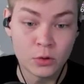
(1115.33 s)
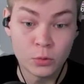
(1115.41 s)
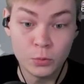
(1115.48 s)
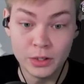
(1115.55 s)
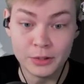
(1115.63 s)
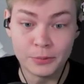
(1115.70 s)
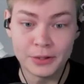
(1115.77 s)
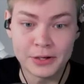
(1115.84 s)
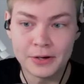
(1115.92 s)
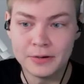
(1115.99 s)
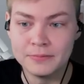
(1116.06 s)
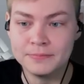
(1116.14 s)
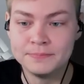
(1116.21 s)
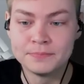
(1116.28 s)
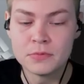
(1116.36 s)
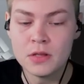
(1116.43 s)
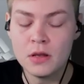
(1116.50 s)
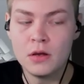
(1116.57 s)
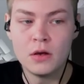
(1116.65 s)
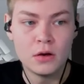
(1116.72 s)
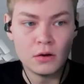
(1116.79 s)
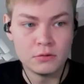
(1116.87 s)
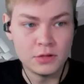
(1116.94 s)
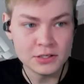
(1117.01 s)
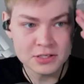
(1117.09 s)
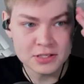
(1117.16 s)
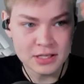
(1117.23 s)
Really, really good.
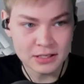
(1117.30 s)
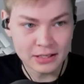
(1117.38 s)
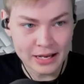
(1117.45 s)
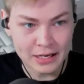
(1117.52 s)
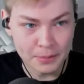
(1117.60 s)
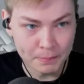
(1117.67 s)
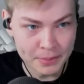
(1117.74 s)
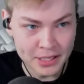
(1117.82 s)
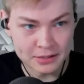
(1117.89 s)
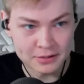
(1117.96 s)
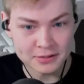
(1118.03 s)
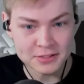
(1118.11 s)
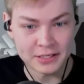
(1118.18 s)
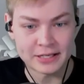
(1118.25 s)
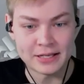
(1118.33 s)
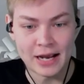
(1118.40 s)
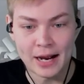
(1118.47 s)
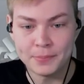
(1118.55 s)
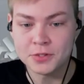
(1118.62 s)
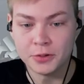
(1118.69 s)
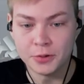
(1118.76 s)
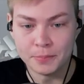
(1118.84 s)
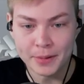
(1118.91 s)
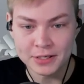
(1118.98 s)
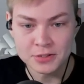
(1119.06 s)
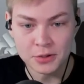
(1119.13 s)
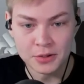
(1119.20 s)
This is the, like, peak. This is, like, the absolute
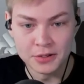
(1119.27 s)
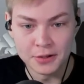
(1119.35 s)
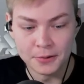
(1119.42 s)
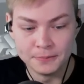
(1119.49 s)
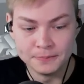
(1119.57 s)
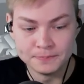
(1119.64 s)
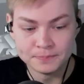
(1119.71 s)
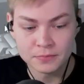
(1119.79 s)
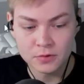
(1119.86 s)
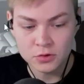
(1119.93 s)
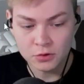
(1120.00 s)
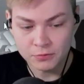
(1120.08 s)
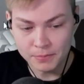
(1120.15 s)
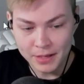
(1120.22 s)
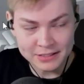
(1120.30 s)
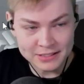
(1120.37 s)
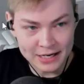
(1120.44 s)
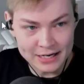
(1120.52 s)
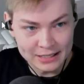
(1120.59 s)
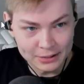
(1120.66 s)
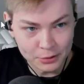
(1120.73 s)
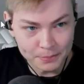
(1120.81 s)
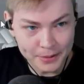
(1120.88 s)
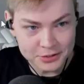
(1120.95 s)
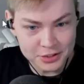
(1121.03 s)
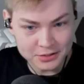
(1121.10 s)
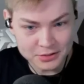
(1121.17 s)
best you can do. So from that tiny little
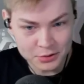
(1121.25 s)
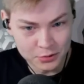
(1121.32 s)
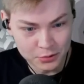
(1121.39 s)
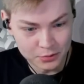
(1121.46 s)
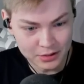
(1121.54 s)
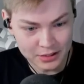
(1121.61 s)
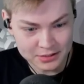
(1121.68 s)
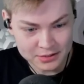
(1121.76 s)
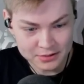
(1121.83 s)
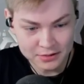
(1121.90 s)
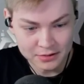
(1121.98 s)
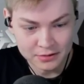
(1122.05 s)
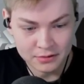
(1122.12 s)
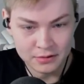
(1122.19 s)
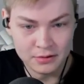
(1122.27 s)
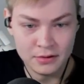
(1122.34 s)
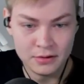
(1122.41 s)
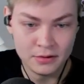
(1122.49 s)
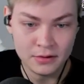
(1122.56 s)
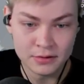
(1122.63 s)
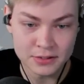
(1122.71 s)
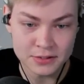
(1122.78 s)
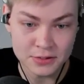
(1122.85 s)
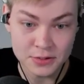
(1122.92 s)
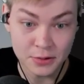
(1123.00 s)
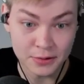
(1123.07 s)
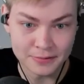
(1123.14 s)
budget to this
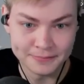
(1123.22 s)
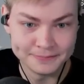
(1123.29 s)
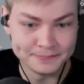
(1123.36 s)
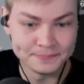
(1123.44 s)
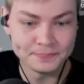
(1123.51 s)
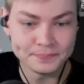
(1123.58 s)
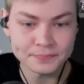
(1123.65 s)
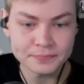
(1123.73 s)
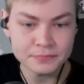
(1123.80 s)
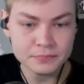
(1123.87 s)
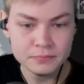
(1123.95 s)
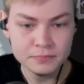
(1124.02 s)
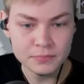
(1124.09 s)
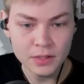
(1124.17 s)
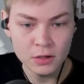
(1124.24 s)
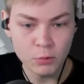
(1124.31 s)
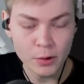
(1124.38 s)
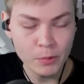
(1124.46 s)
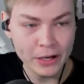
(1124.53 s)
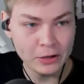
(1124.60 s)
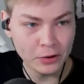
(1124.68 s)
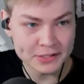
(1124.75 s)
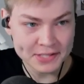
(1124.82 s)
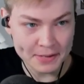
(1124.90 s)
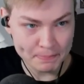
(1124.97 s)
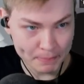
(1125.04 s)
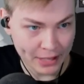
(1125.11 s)
is good. Voidwaker is
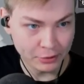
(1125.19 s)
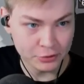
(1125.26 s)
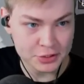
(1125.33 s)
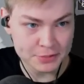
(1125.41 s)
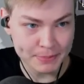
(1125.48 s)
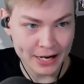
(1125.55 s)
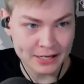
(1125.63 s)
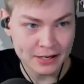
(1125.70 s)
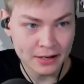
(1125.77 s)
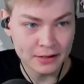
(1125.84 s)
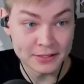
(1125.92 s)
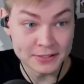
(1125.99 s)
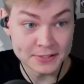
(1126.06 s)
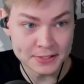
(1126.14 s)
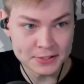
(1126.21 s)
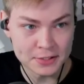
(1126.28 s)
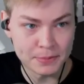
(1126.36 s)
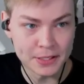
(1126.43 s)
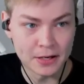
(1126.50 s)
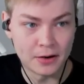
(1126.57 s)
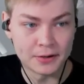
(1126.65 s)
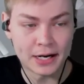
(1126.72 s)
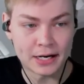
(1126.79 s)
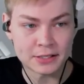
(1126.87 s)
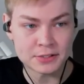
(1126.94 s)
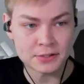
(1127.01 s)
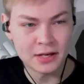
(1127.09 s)
a better spec than ZCB on
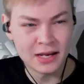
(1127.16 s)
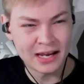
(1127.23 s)
Nex.